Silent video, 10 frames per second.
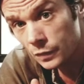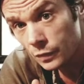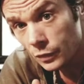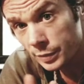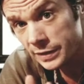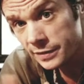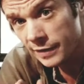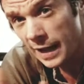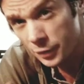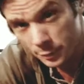you'll be
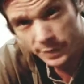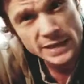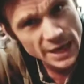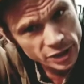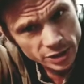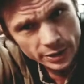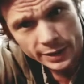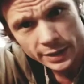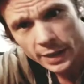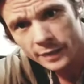devalued
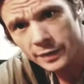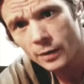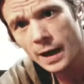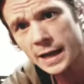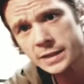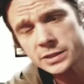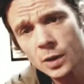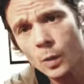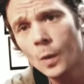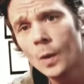potentially in their eyes.
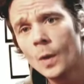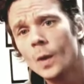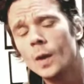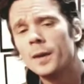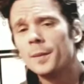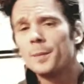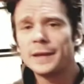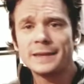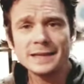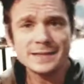So,
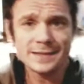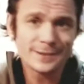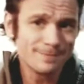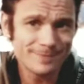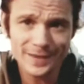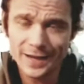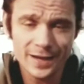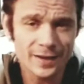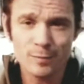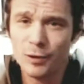but that's
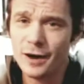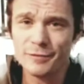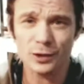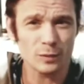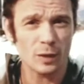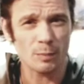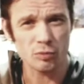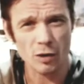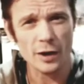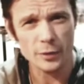part of a
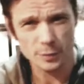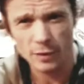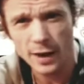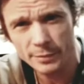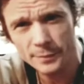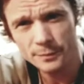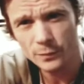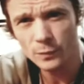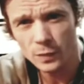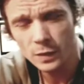broader problem,
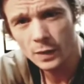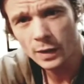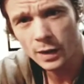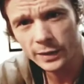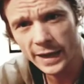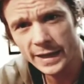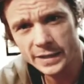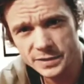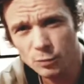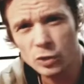okay? And
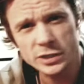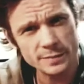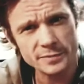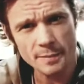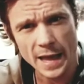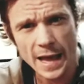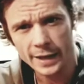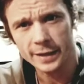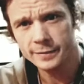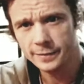it's more
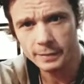symptomatic than